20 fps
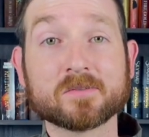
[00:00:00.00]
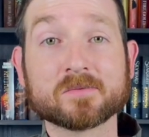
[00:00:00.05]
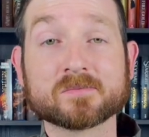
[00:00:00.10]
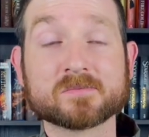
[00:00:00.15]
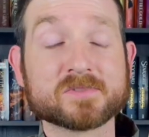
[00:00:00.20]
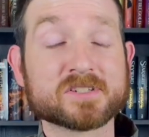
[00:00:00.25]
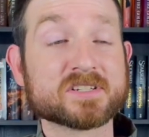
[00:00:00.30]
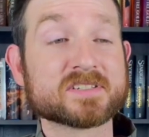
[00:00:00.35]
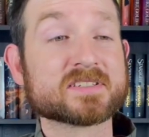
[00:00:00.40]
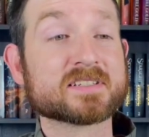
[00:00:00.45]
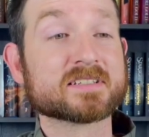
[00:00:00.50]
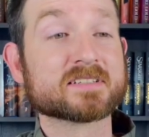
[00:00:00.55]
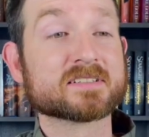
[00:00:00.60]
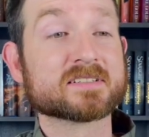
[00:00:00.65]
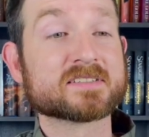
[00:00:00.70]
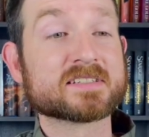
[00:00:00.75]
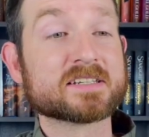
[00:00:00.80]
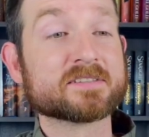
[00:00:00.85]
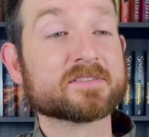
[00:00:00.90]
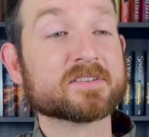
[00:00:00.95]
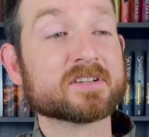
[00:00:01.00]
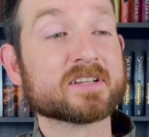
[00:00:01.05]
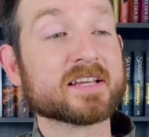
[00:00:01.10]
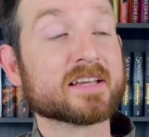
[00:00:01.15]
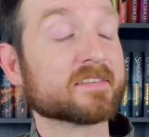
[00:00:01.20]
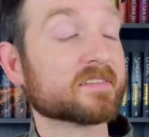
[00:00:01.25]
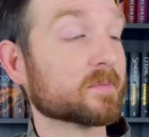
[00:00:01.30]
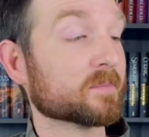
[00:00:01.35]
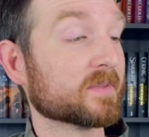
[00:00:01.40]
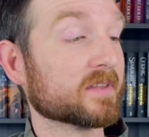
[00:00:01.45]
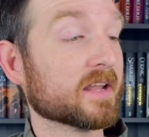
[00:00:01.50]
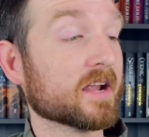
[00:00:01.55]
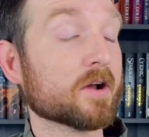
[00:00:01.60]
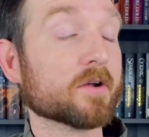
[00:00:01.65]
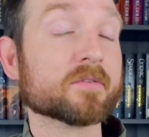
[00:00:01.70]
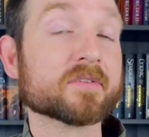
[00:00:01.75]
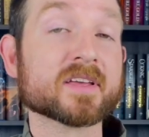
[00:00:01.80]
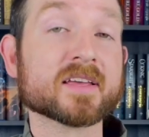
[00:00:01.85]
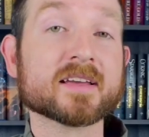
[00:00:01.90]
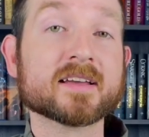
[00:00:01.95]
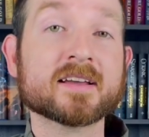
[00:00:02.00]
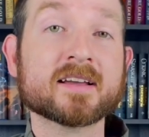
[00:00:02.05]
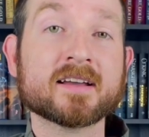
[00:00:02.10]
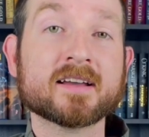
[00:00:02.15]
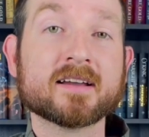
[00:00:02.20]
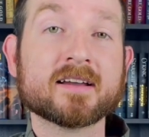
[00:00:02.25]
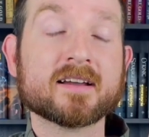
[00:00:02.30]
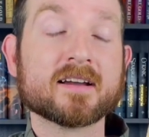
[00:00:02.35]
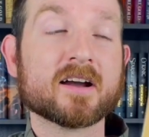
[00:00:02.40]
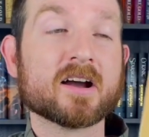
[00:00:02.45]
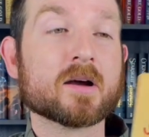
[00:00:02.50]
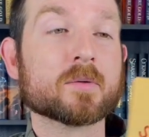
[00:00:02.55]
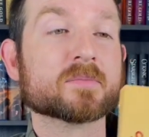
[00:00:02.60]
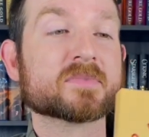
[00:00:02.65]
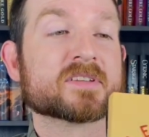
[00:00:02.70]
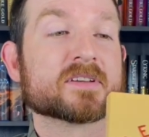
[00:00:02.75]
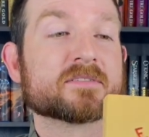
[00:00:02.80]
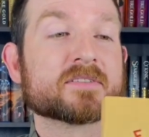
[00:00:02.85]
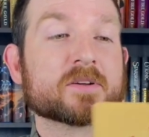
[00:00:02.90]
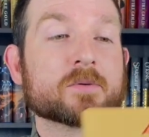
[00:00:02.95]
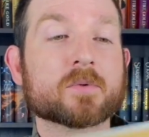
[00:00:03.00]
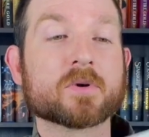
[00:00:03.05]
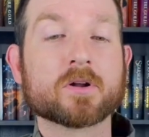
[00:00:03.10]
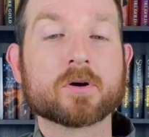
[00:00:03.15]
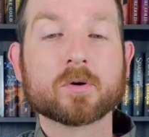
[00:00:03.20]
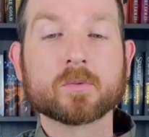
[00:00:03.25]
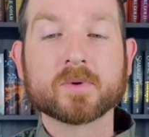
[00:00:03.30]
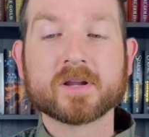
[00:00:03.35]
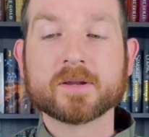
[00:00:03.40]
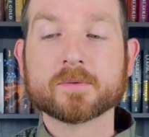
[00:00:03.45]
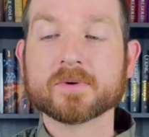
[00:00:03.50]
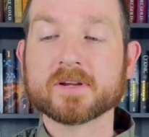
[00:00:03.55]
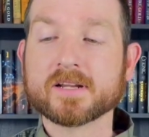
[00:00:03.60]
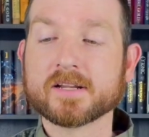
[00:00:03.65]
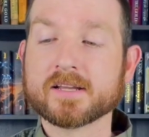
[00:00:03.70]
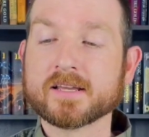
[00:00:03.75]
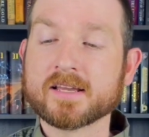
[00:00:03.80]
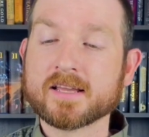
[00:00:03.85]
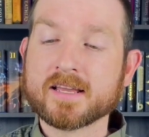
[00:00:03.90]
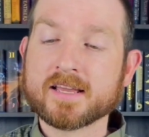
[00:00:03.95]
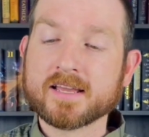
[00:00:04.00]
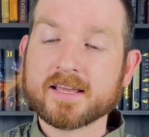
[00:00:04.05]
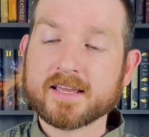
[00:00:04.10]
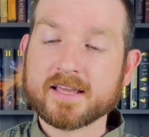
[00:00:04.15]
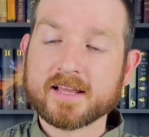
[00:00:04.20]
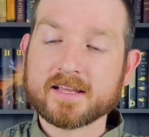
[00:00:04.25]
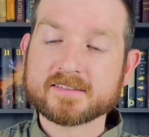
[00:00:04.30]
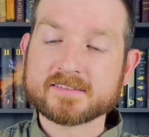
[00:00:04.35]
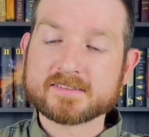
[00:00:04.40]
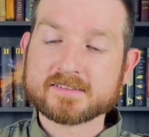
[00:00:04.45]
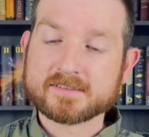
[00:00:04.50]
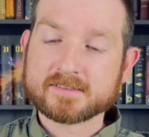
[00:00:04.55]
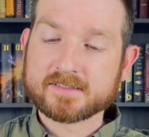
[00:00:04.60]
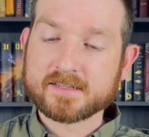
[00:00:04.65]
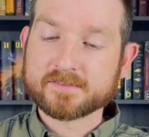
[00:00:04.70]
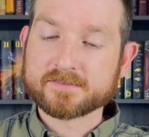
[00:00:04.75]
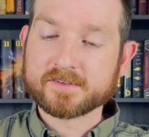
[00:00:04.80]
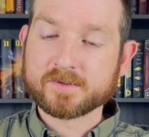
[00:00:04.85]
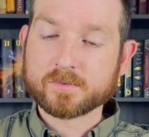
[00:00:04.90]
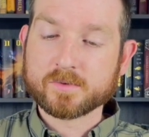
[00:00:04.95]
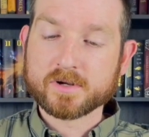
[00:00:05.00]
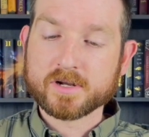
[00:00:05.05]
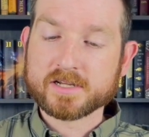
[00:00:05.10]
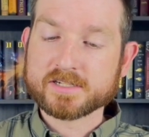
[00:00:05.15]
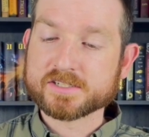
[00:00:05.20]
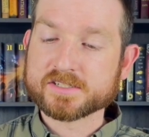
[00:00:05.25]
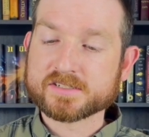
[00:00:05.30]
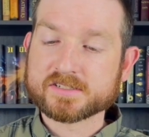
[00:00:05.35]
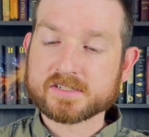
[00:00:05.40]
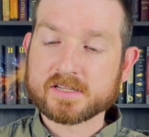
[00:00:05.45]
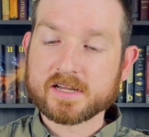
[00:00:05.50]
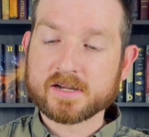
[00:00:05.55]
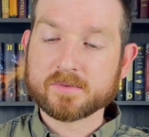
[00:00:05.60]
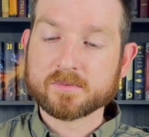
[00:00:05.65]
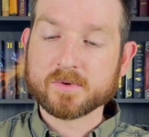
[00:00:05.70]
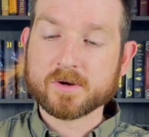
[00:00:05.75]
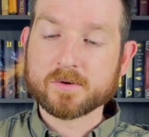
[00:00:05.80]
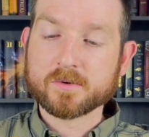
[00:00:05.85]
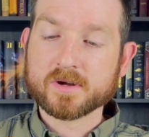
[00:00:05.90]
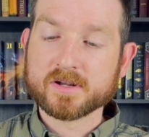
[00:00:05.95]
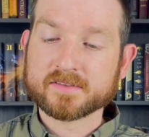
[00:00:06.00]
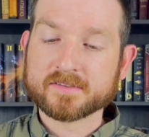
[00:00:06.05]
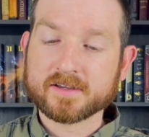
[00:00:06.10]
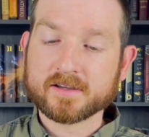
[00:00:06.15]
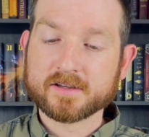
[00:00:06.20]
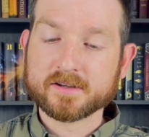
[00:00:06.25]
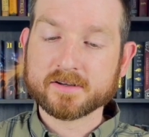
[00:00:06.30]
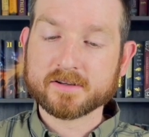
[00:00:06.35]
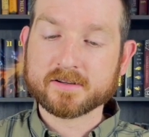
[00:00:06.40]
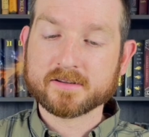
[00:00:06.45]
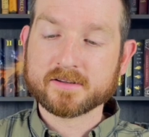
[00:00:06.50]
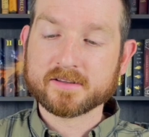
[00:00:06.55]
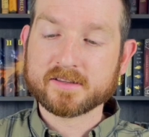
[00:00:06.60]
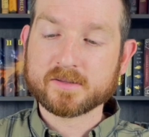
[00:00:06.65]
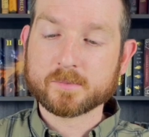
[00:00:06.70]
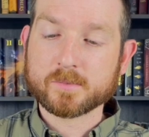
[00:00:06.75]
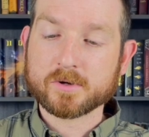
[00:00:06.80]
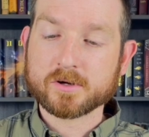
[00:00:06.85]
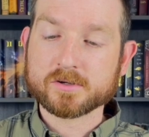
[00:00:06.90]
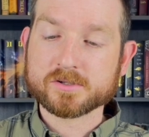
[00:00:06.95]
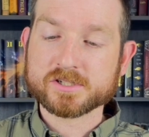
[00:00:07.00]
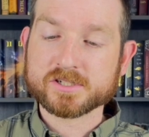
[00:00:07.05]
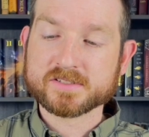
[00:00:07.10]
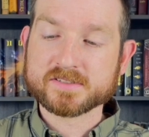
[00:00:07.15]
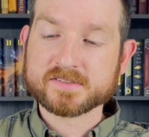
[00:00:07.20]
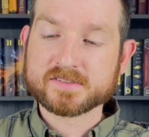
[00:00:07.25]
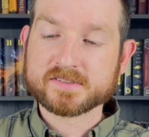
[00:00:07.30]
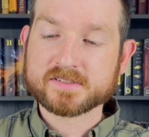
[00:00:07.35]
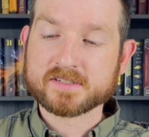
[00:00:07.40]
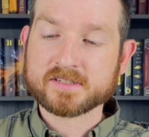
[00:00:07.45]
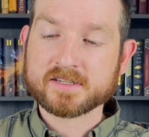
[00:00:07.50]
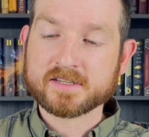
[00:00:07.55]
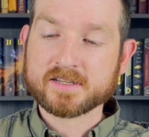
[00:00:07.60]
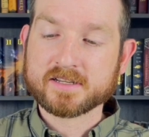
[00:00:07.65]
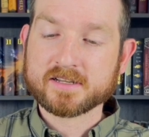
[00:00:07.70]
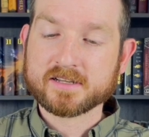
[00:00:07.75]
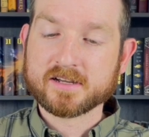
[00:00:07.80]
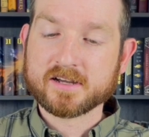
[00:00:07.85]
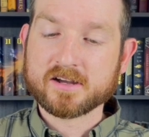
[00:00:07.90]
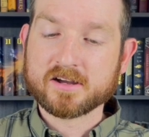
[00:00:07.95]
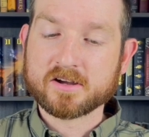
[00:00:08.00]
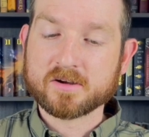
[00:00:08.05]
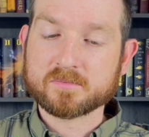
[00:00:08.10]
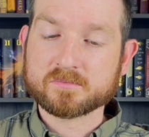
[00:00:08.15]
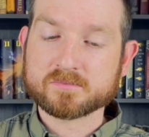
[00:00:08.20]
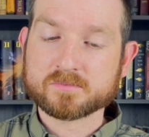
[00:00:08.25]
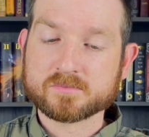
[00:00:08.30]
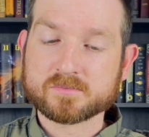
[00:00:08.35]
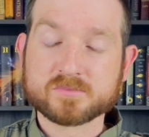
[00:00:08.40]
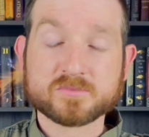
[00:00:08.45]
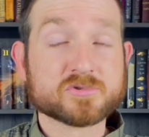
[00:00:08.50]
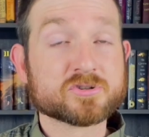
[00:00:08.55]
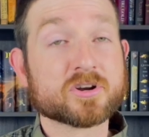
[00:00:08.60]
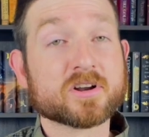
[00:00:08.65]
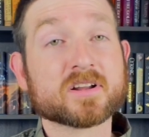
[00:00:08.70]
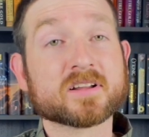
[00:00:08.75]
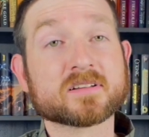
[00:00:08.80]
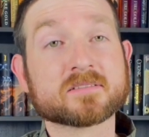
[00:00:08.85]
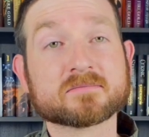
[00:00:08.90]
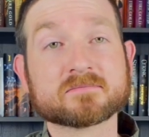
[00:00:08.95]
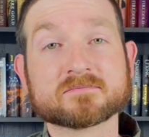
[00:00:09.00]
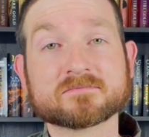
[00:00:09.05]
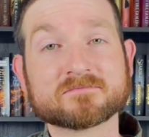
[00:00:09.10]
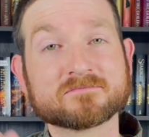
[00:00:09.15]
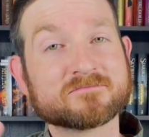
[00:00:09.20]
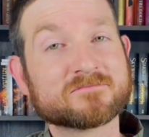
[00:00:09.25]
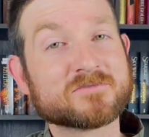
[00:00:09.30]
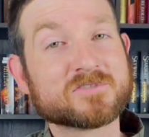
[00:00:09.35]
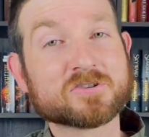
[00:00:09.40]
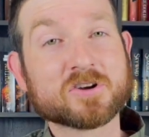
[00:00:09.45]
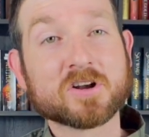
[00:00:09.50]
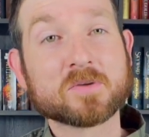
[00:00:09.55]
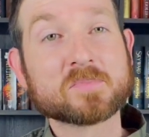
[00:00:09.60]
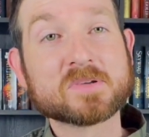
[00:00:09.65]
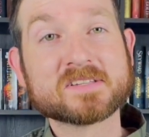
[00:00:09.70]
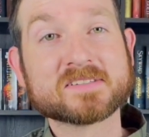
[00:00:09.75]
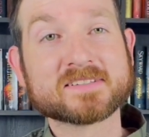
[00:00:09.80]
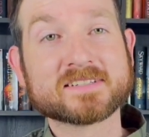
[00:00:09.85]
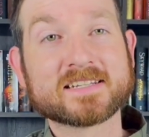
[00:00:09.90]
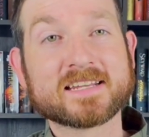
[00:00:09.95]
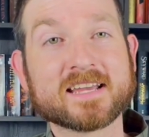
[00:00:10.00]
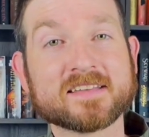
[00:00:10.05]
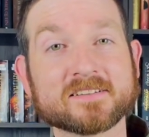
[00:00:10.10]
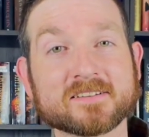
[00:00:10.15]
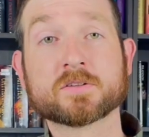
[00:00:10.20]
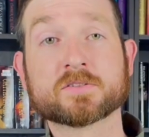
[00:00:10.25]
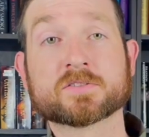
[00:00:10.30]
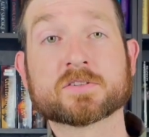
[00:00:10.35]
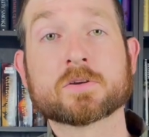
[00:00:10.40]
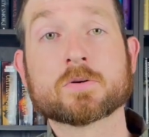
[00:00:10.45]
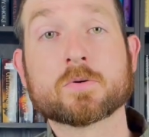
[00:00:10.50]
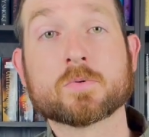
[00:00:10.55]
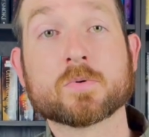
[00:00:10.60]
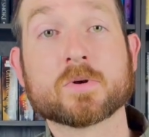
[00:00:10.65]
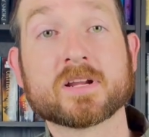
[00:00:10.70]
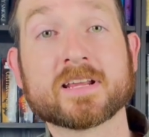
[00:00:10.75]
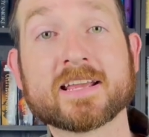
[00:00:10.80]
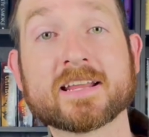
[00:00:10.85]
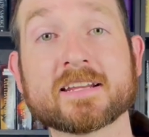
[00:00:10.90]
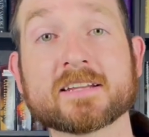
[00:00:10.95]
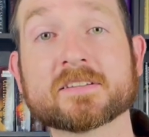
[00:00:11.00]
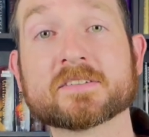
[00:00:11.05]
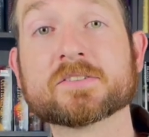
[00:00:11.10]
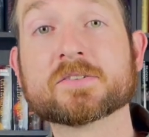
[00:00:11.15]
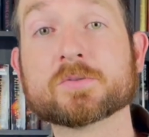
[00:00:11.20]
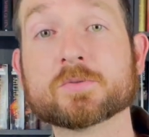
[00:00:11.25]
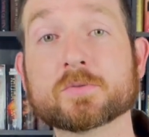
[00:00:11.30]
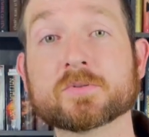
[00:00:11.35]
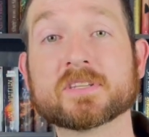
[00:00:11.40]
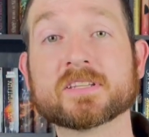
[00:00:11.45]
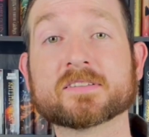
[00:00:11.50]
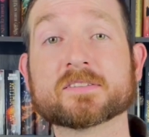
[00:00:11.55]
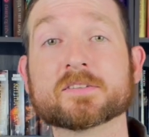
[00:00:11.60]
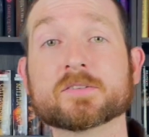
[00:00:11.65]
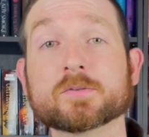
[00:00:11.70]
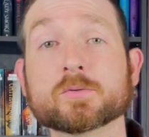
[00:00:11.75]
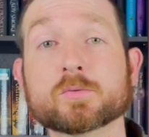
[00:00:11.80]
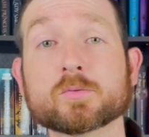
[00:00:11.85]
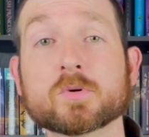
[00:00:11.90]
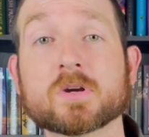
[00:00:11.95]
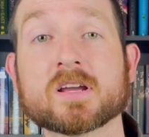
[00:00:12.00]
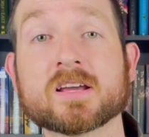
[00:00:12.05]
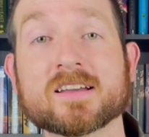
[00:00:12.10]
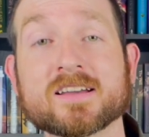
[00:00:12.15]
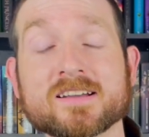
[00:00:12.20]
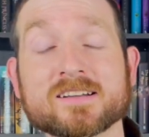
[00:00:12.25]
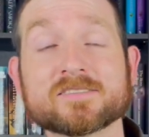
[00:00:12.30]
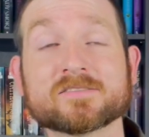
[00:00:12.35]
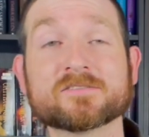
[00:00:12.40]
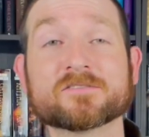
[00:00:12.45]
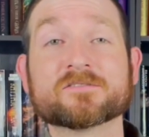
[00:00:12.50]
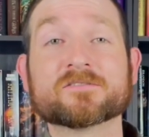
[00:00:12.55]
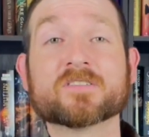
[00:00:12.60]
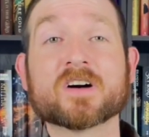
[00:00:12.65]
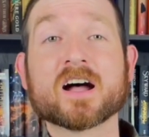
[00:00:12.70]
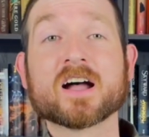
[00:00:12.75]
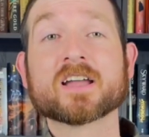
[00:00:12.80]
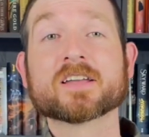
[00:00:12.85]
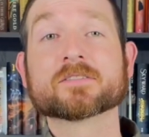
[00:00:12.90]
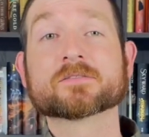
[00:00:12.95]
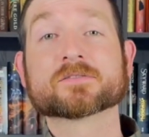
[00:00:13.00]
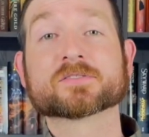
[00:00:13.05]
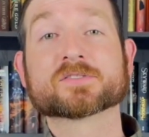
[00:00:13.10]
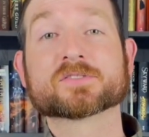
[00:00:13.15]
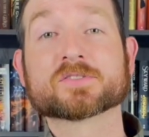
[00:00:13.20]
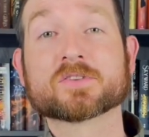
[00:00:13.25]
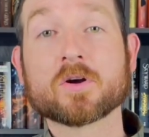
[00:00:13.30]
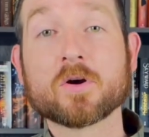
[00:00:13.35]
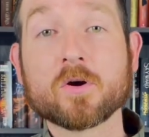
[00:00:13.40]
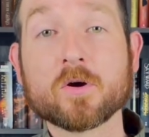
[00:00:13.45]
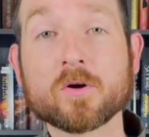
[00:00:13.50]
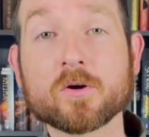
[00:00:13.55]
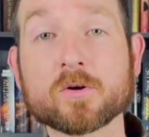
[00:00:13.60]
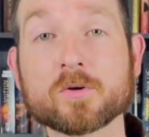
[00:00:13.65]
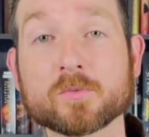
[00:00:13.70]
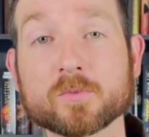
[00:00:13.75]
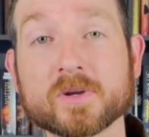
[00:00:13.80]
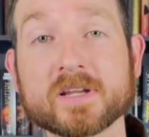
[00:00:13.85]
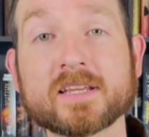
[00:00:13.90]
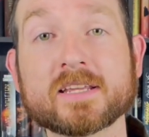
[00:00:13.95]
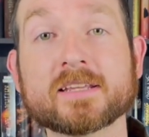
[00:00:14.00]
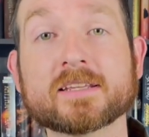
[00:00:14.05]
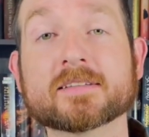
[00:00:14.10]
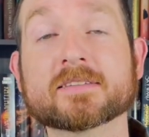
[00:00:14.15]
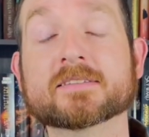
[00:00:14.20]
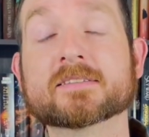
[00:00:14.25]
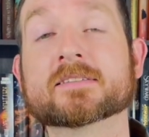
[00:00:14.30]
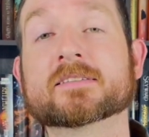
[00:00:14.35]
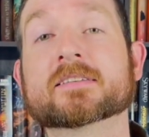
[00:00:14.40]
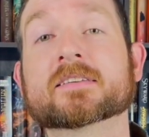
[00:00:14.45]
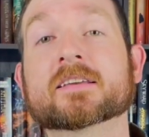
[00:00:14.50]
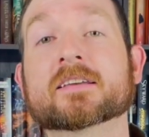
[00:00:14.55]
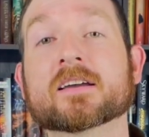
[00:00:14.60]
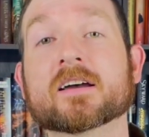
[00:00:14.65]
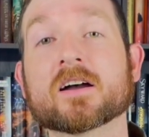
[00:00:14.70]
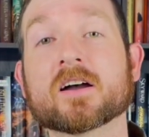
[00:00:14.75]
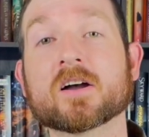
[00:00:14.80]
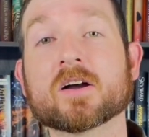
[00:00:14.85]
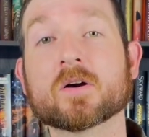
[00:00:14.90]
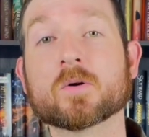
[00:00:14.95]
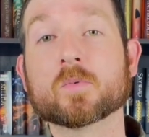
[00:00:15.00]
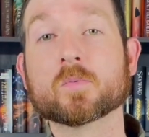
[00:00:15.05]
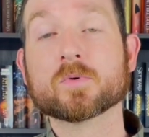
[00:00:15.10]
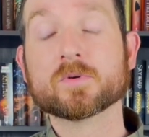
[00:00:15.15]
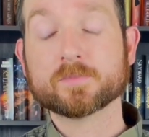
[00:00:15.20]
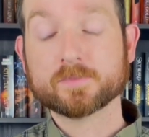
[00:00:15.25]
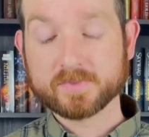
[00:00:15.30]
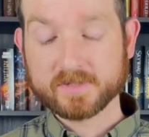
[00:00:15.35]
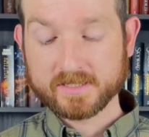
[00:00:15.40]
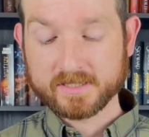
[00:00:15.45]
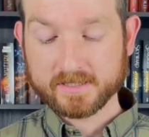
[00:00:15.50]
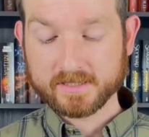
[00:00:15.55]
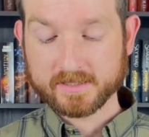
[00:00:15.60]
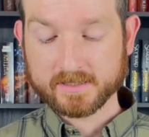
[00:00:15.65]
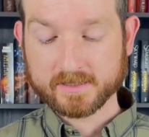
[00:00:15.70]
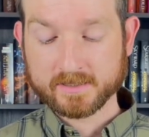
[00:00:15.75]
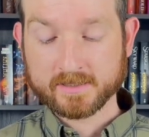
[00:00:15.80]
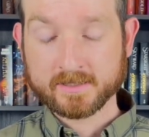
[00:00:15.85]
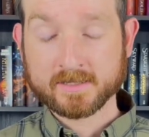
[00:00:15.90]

just to see if you can get something out of it. Definitely one I'll reread, and it's definitely one I wrote a ton in the margins, trying to piece it together. So getting to the two 5-star reads would be